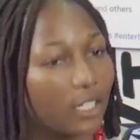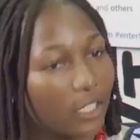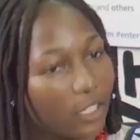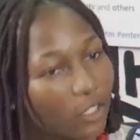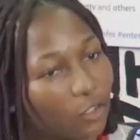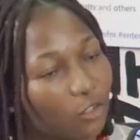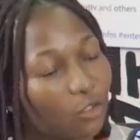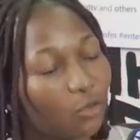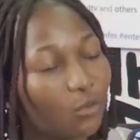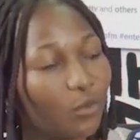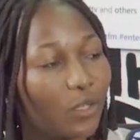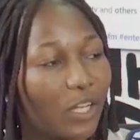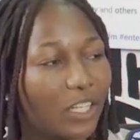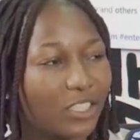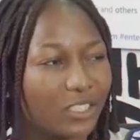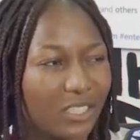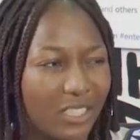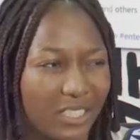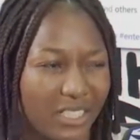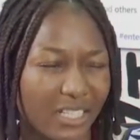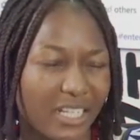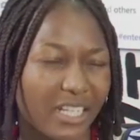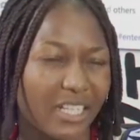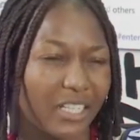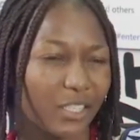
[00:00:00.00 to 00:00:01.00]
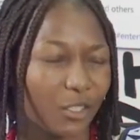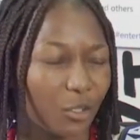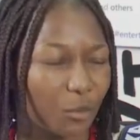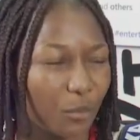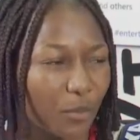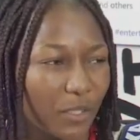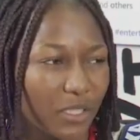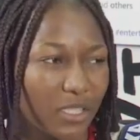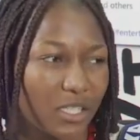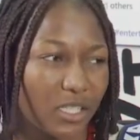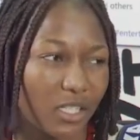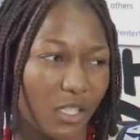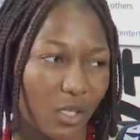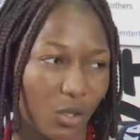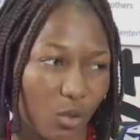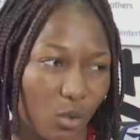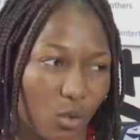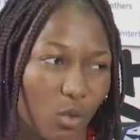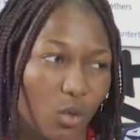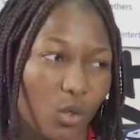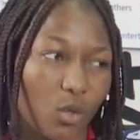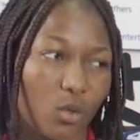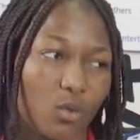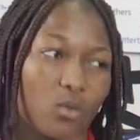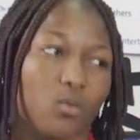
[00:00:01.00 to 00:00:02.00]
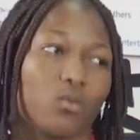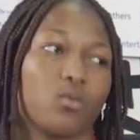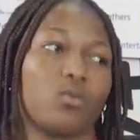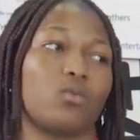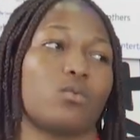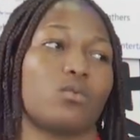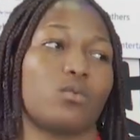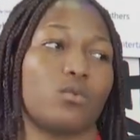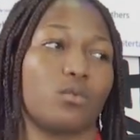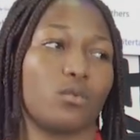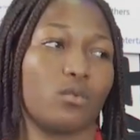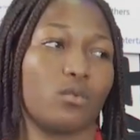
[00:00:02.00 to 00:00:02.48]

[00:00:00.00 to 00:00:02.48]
it will be actually a little bit equal. I was